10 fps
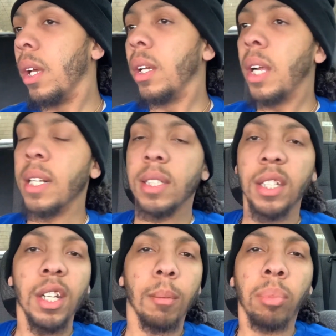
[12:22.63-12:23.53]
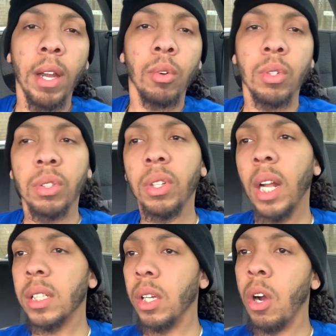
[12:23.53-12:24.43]
I see him bright orange hood. I
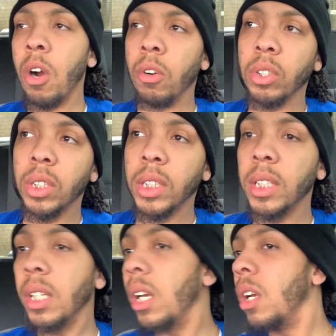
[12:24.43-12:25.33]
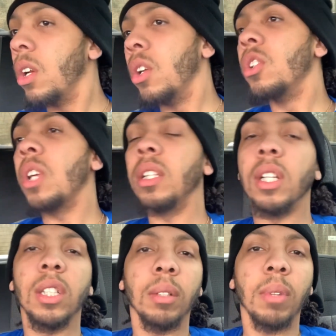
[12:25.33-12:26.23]
said, oh shit. So I
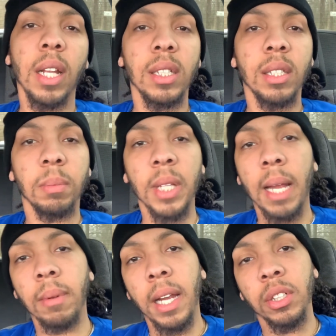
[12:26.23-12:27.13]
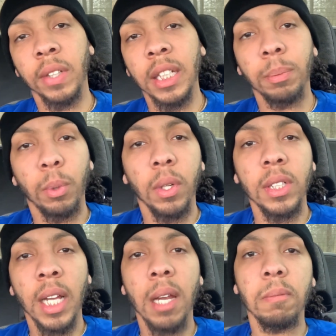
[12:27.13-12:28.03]
did some like some type like transporter
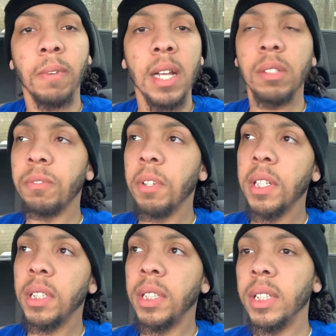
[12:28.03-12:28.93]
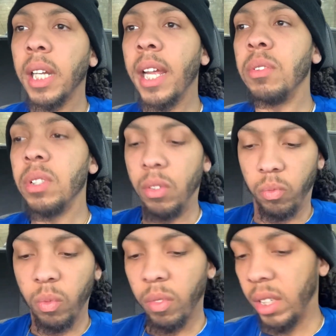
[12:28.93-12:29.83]
type Fast and Furious shit. Like it was a
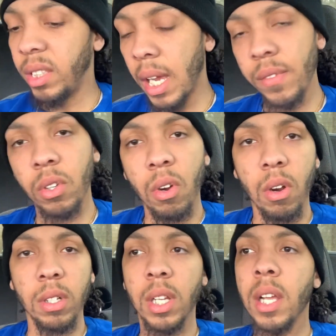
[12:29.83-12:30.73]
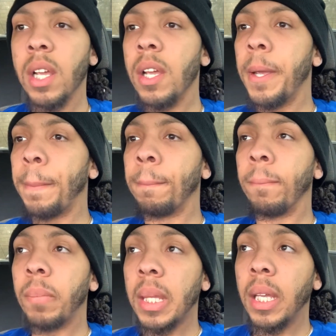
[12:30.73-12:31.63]
seven cars.
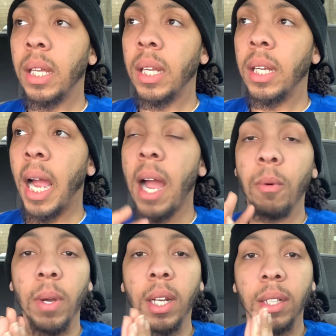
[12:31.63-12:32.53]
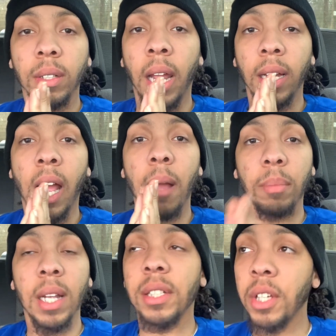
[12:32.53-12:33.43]
God willing, like God
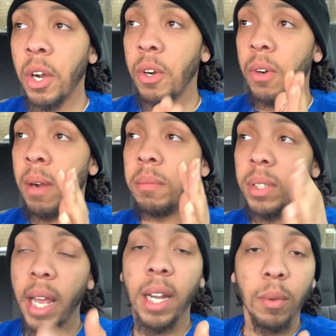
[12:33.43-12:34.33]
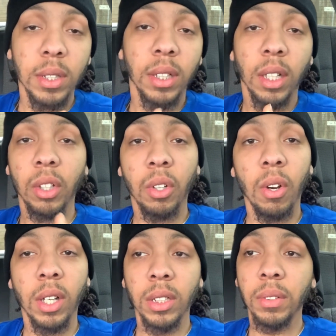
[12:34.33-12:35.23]
bless yo. I'm glad it wasn't another car
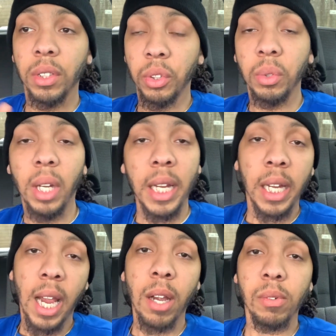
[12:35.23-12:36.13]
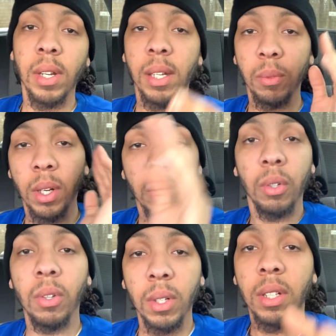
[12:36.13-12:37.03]
because it was a two lane highway, one
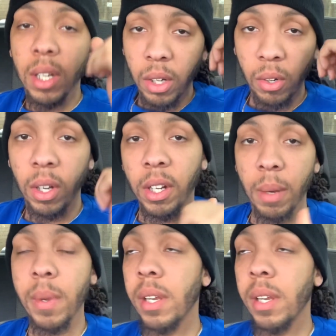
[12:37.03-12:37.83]
going, on coming.